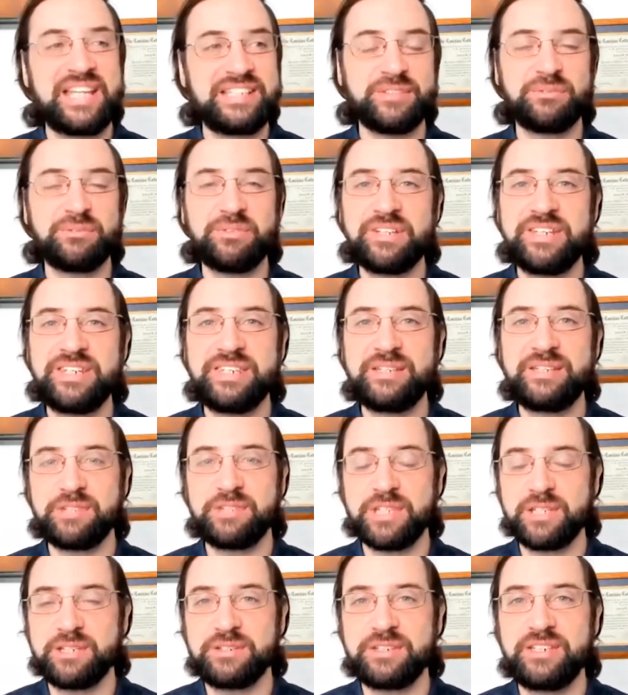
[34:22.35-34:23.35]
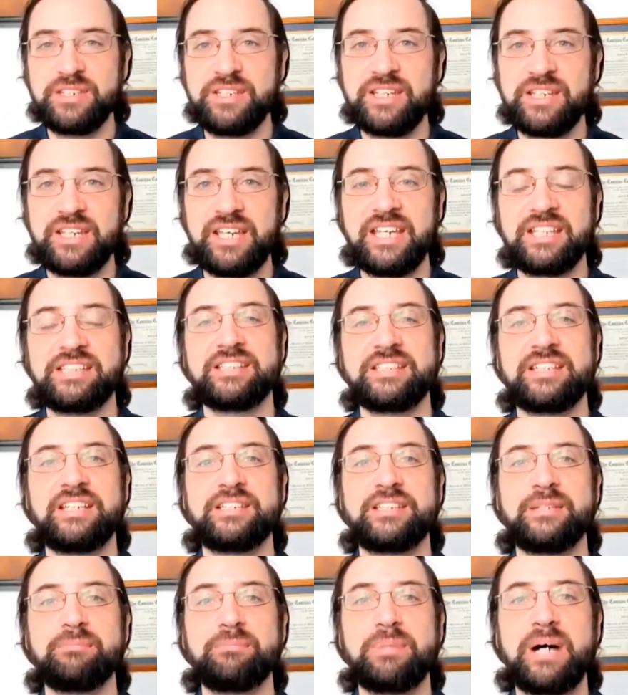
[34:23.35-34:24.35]
That's really
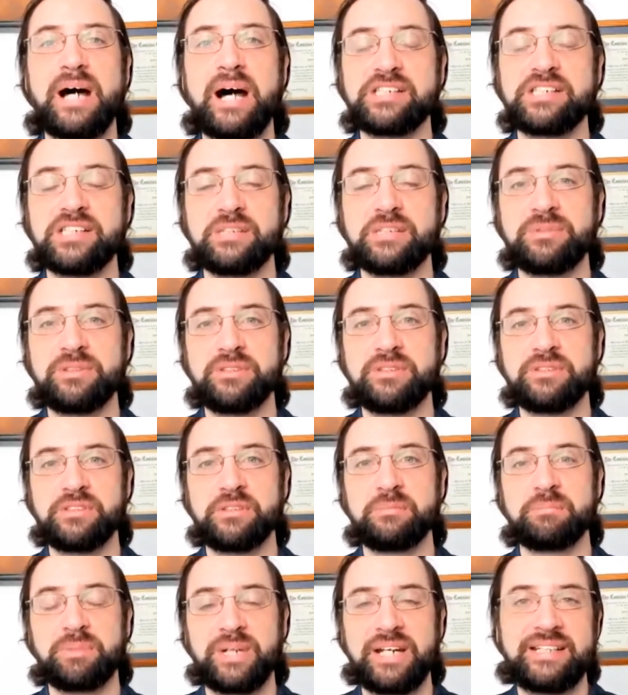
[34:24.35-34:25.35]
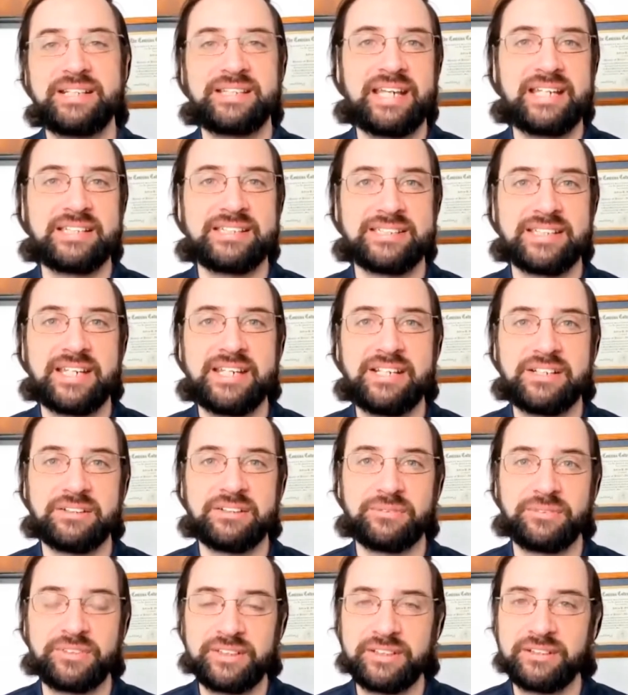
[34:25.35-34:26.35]
it's impossible to break that
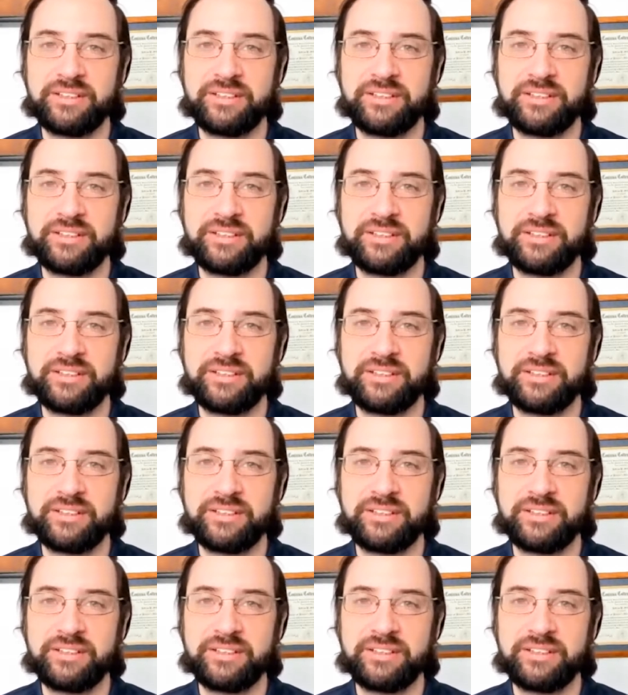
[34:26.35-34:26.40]
cycle.